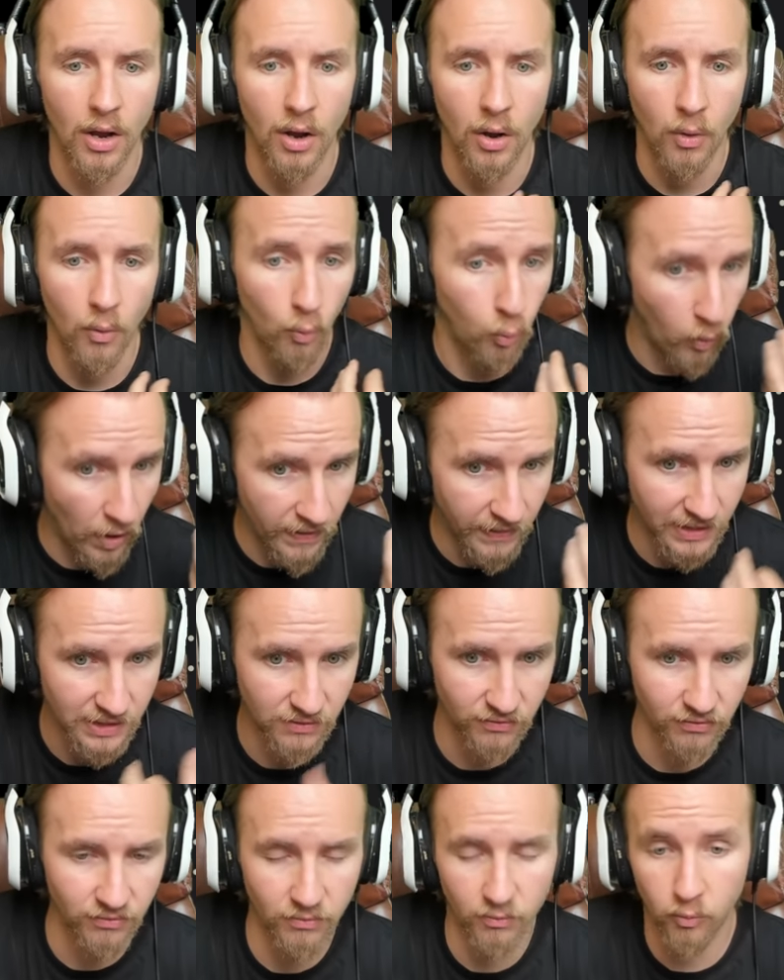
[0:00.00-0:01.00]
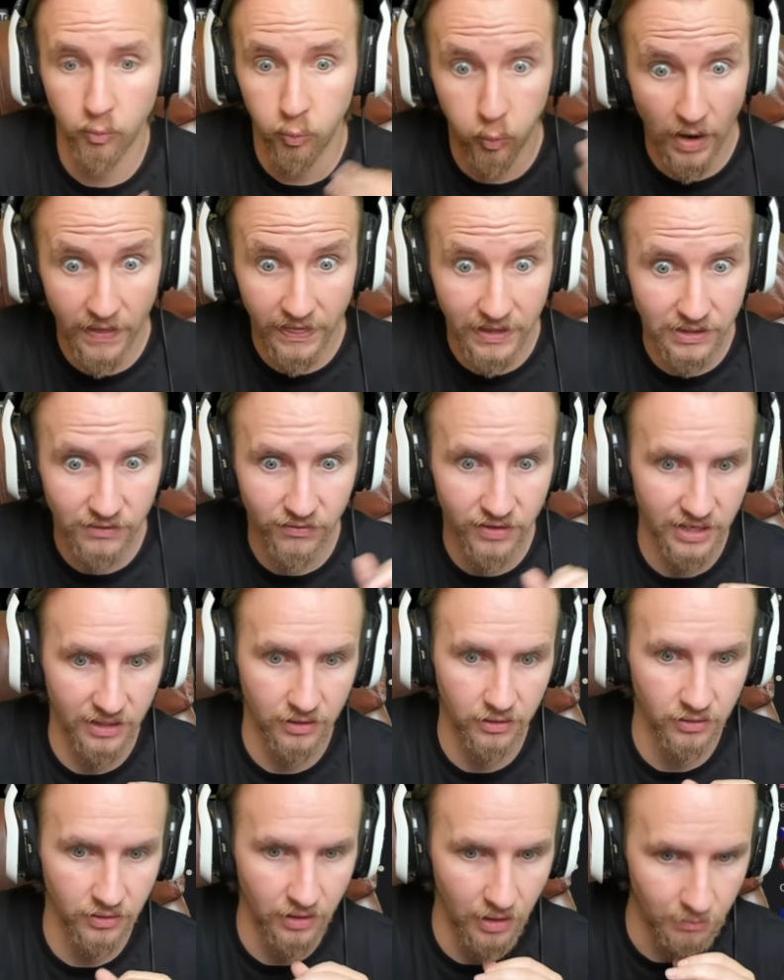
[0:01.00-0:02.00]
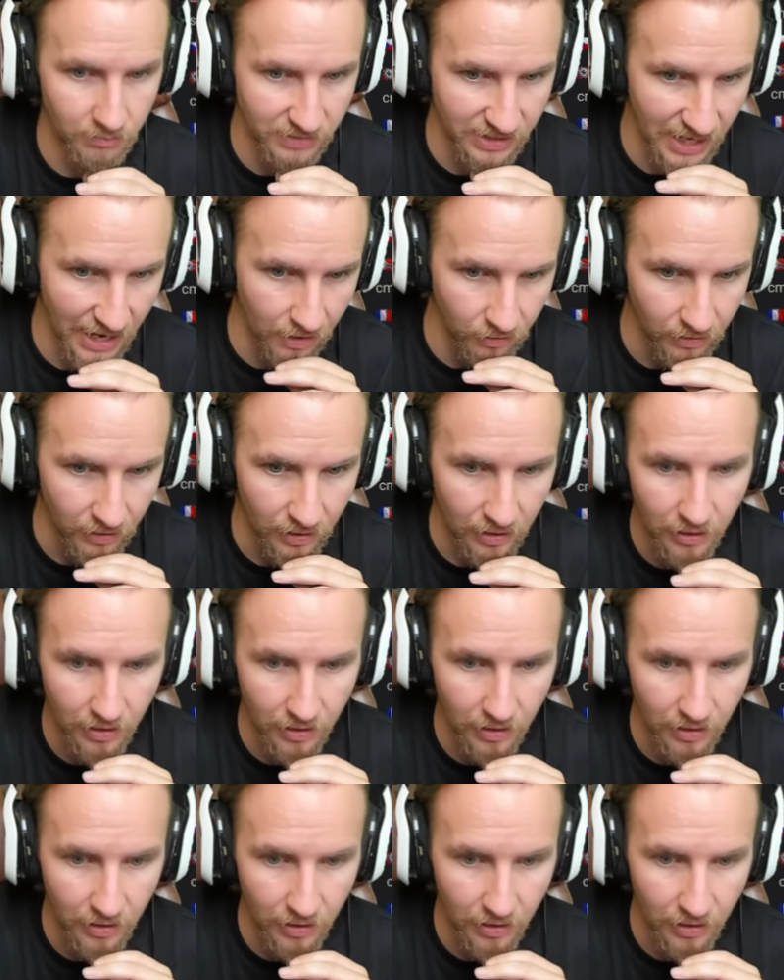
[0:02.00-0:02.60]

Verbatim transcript: when this when this vehicle comes out.